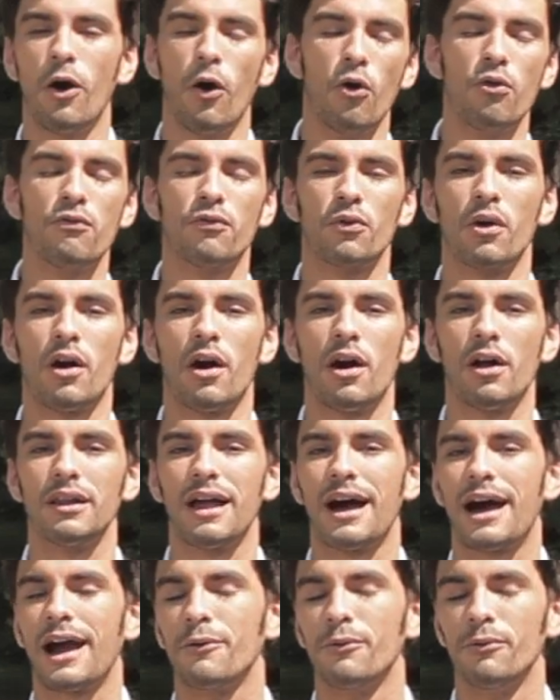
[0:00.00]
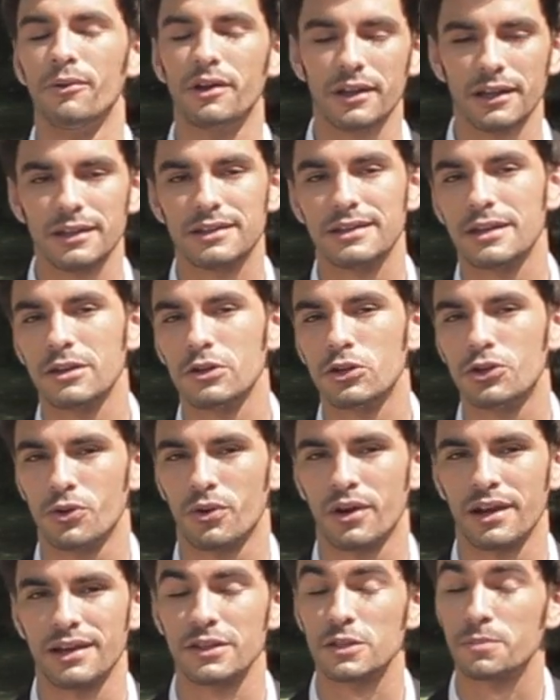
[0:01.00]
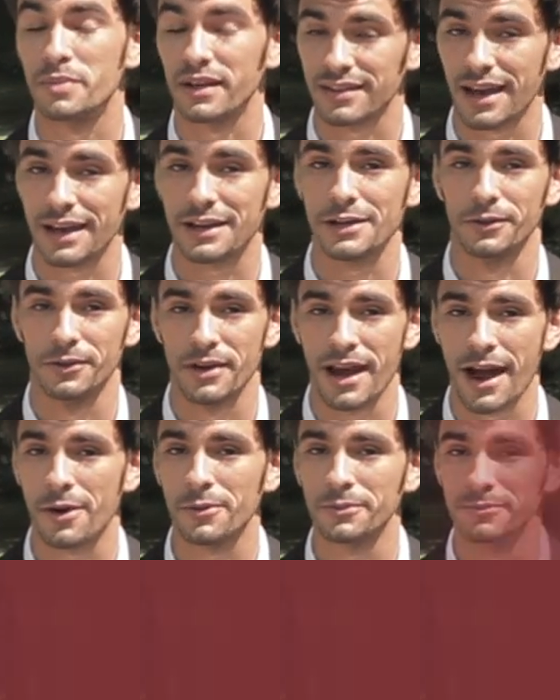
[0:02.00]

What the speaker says: overall, I really did enjoy The Spectacular Now.